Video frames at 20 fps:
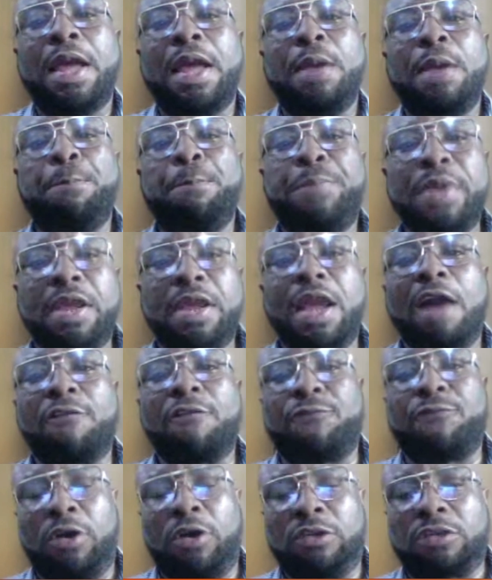bigger
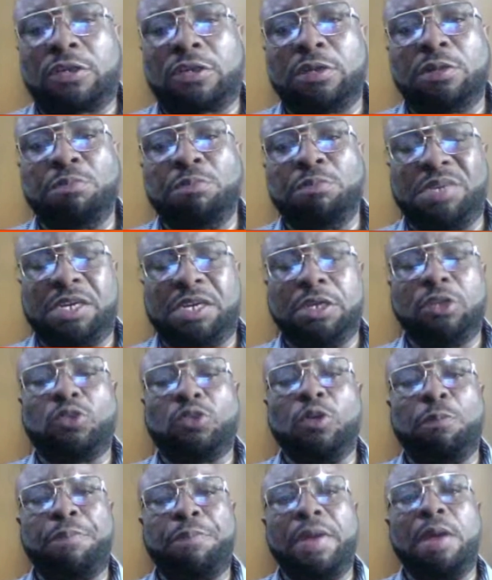funds begin to
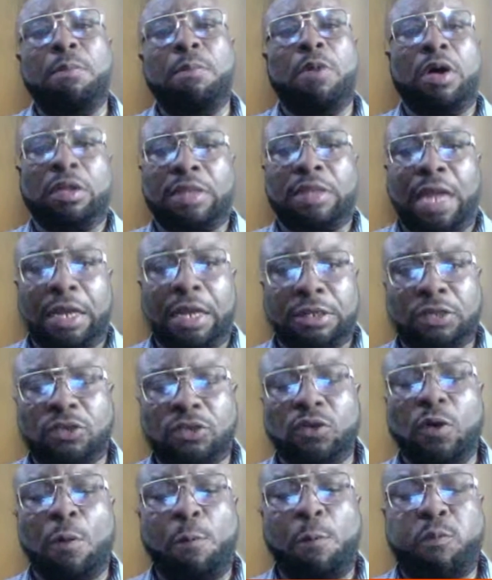pay more tax.
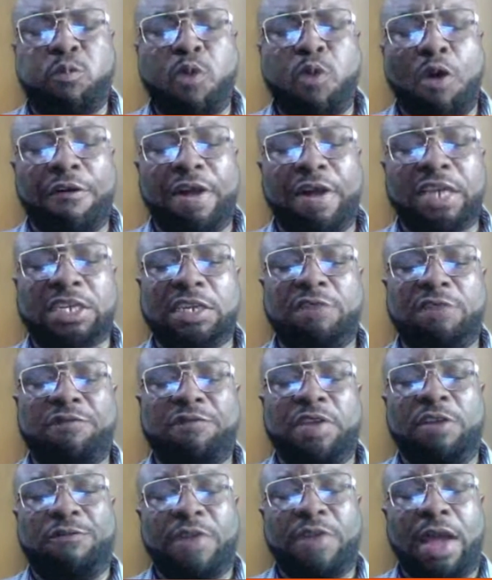So progressively, if
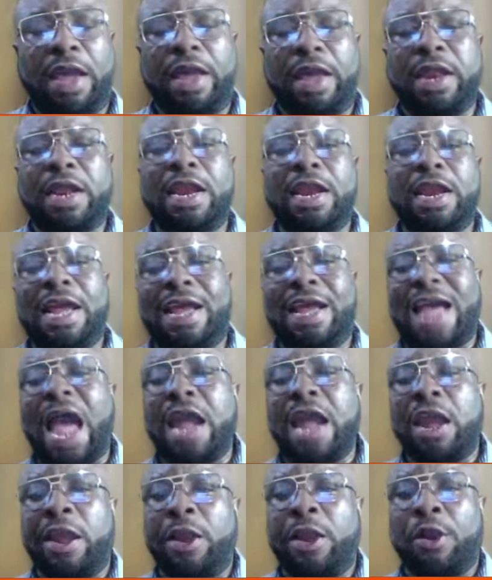you are earning a
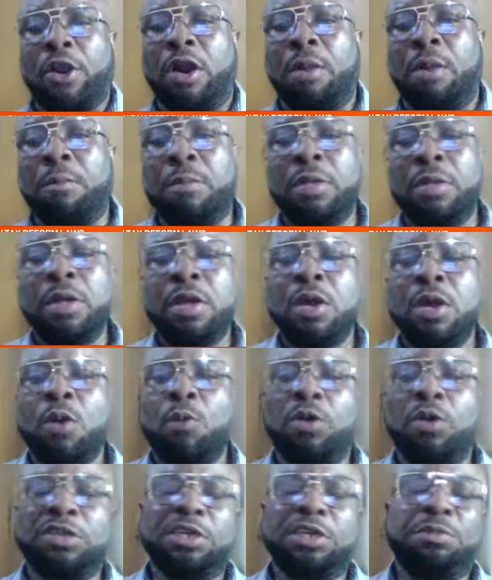higher income, what
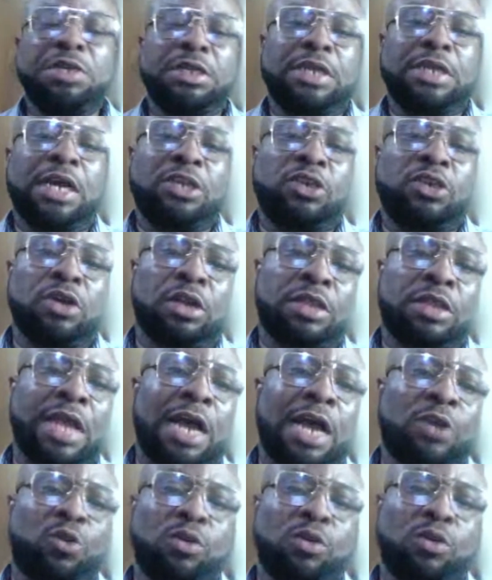it means that your tax
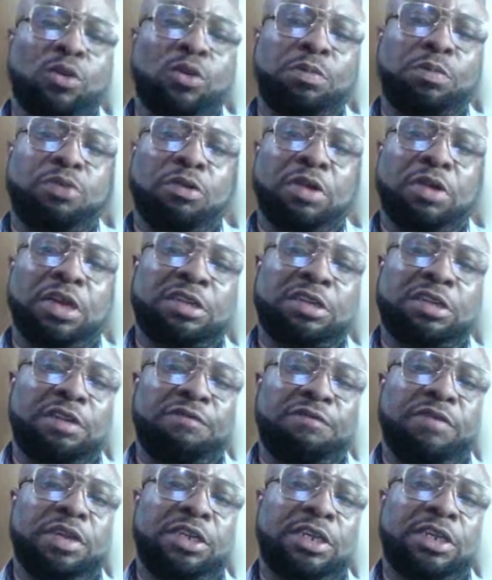will be
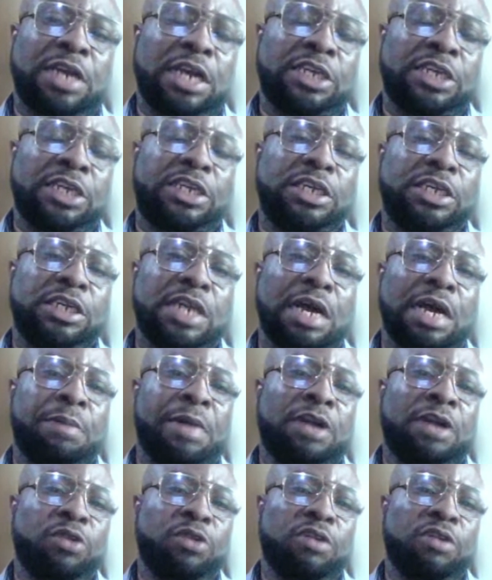progressively charged till about
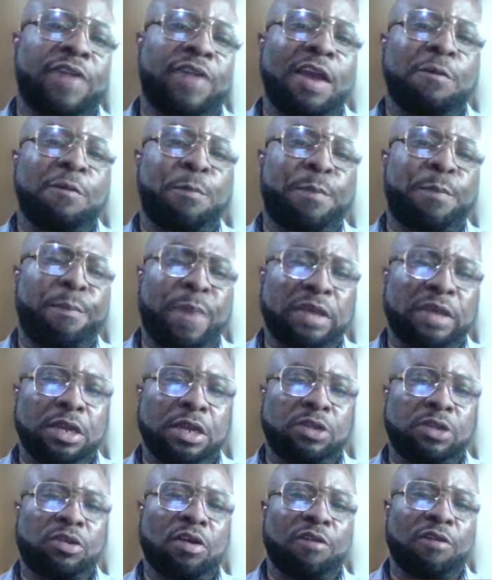25%
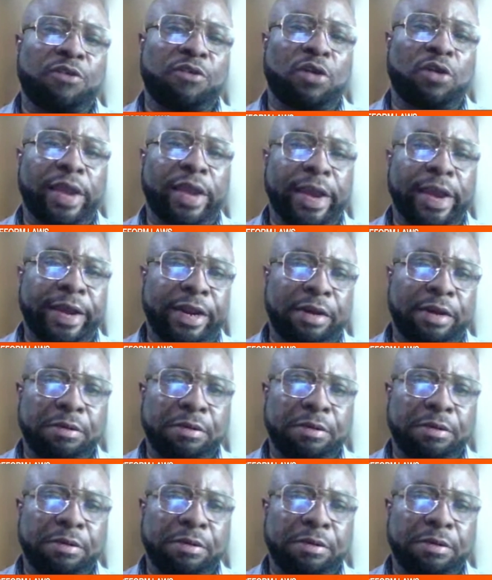of your earning.